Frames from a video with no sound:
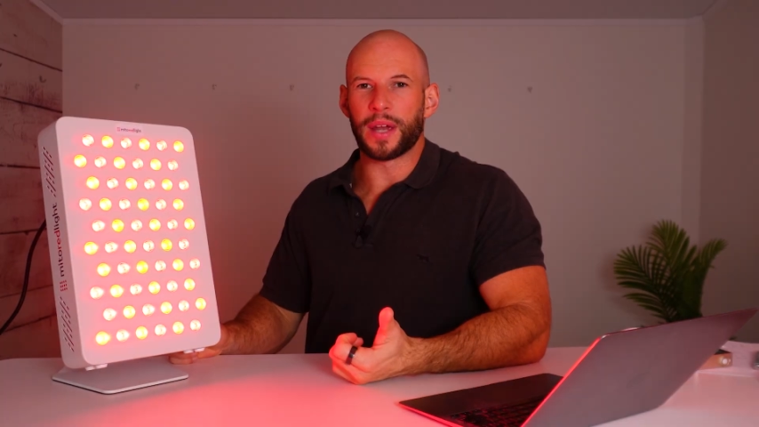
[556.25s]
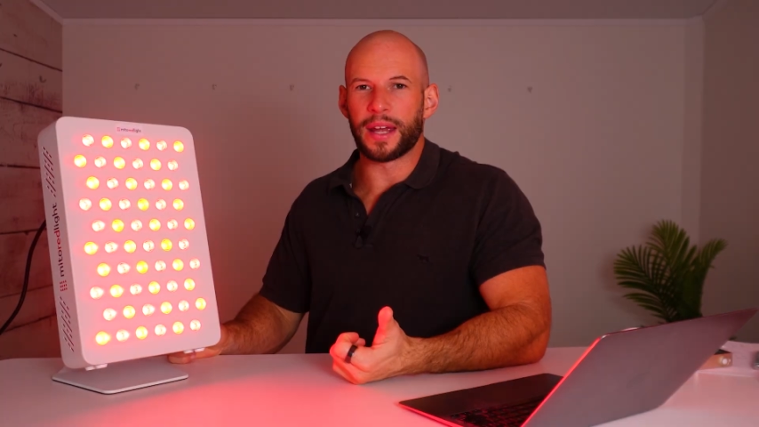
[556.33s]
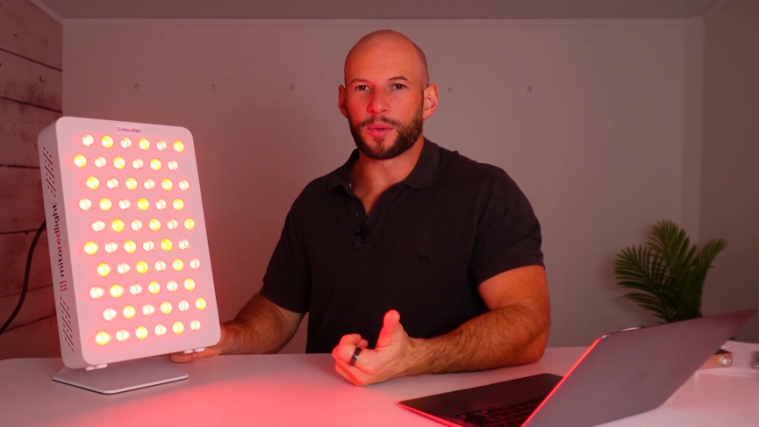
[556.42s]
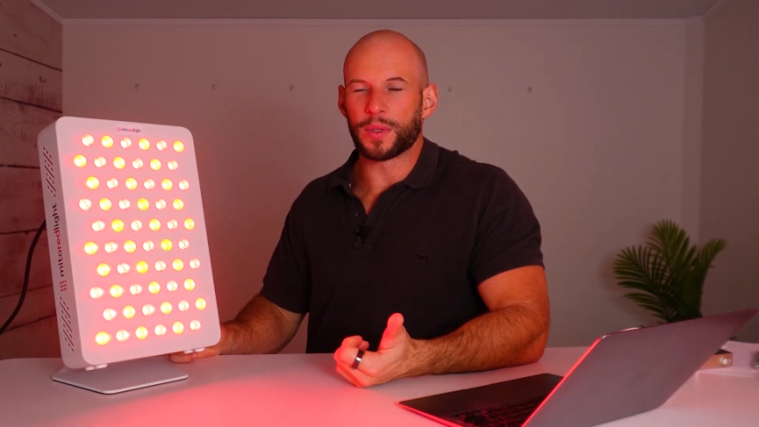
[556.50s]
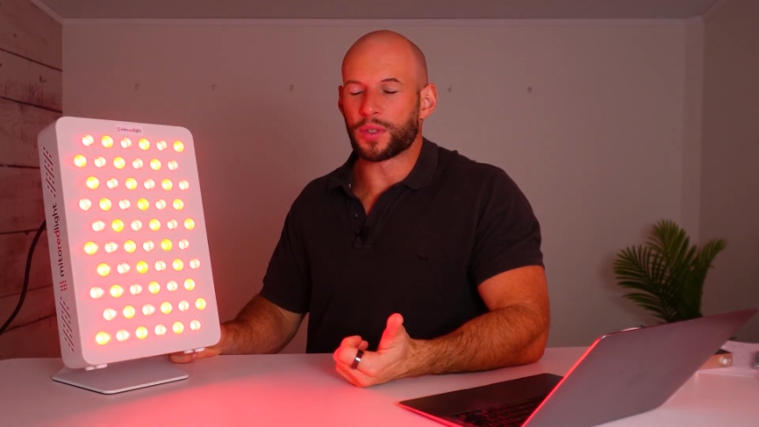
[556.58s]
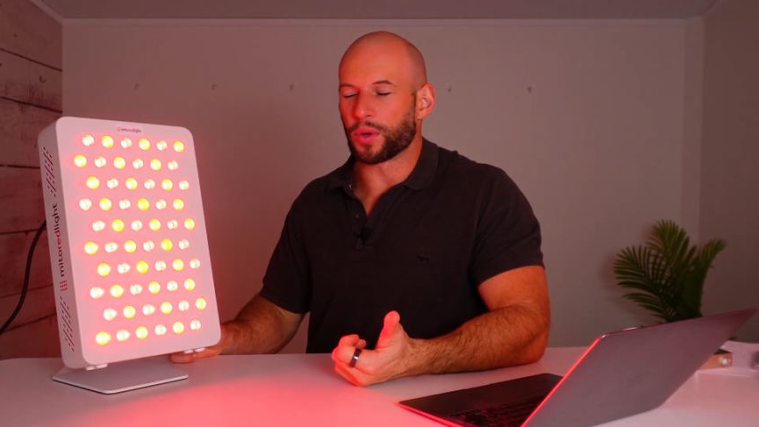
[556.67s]

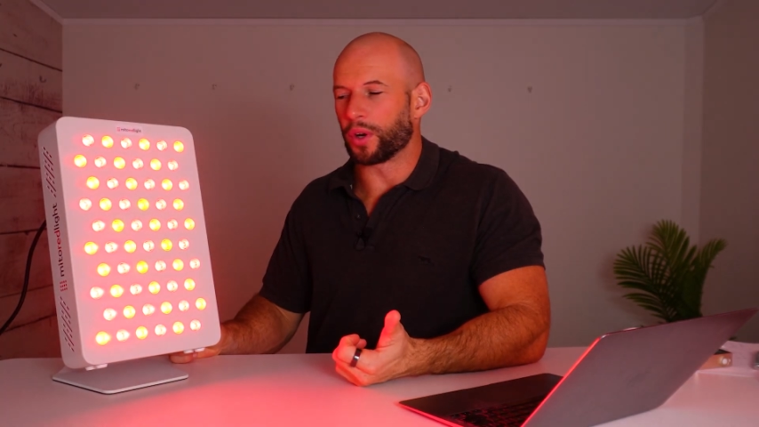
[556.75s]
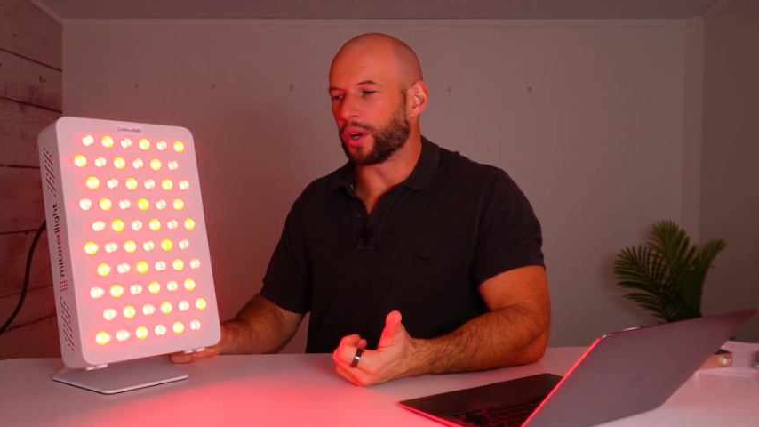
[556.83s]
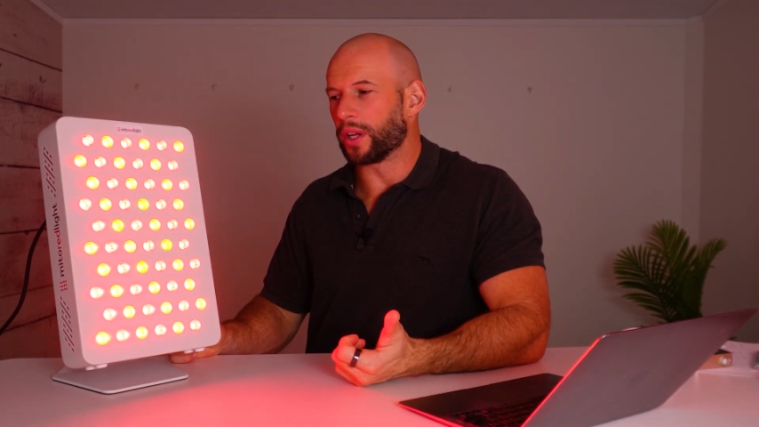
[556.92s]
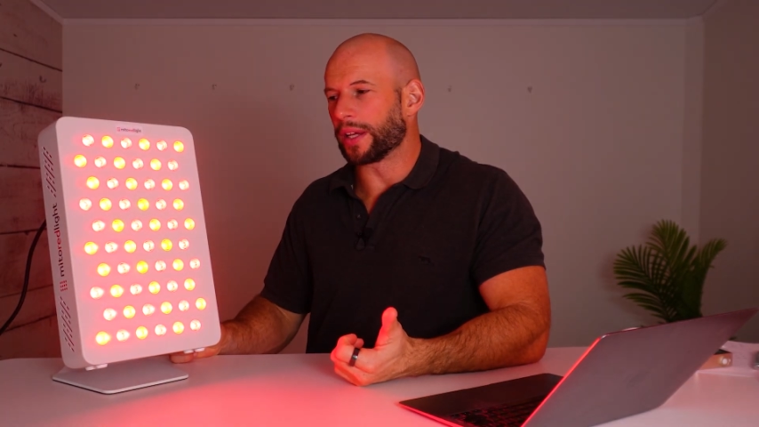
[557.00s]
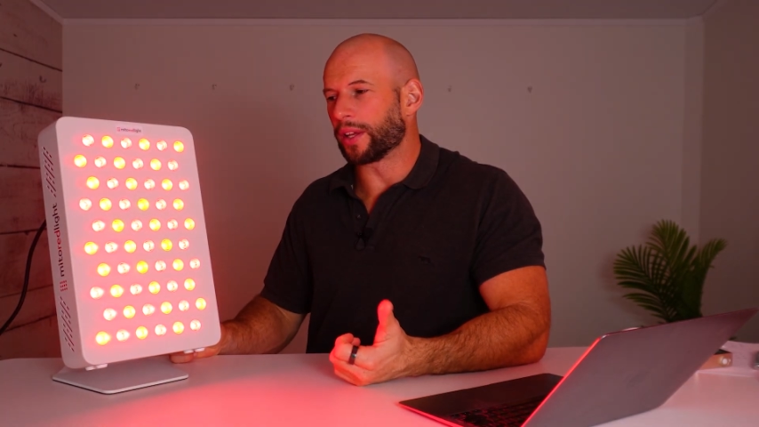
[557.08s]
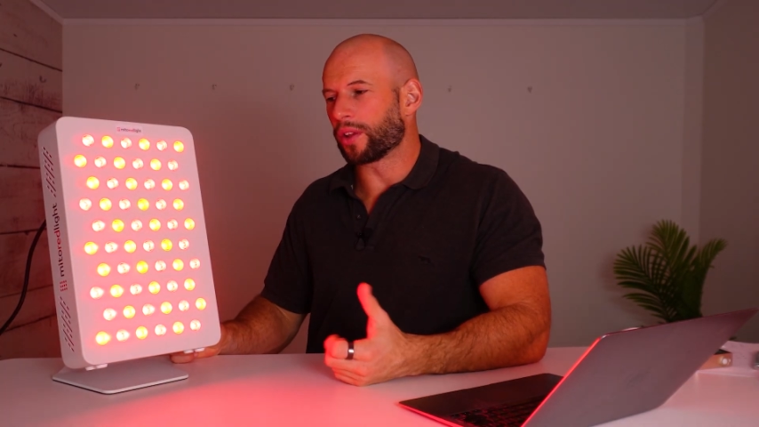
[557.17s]
As we saw
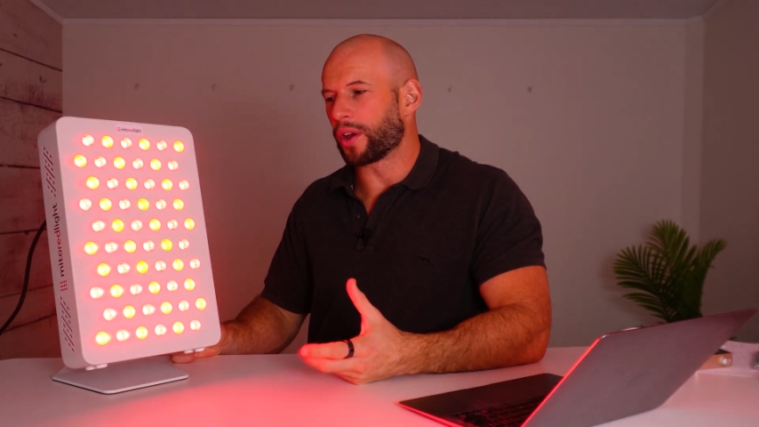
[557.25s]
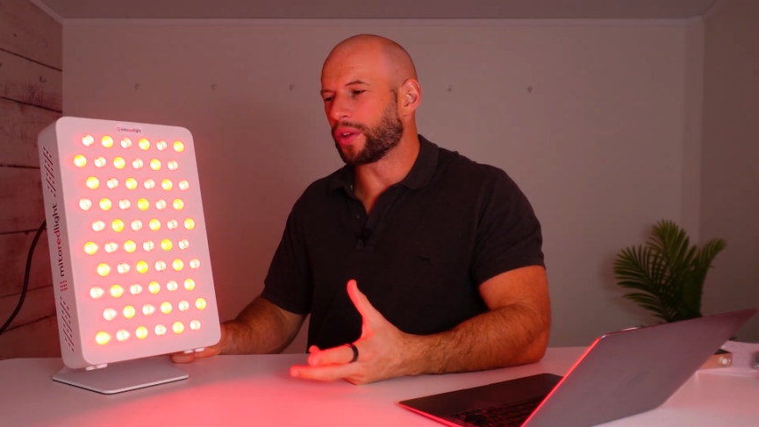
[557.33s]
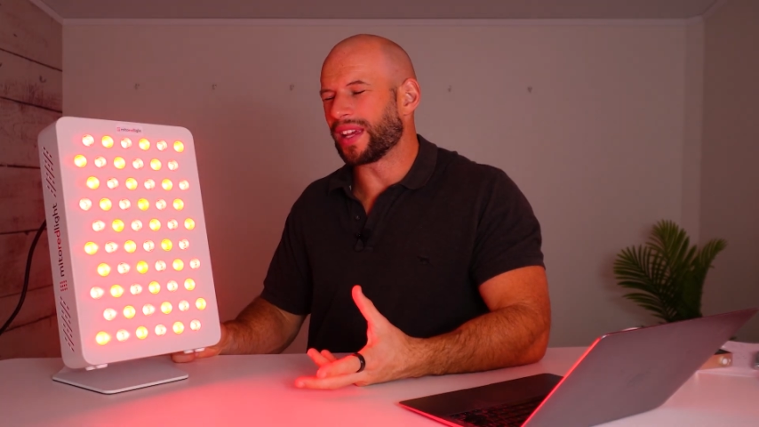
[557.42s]
earlier though,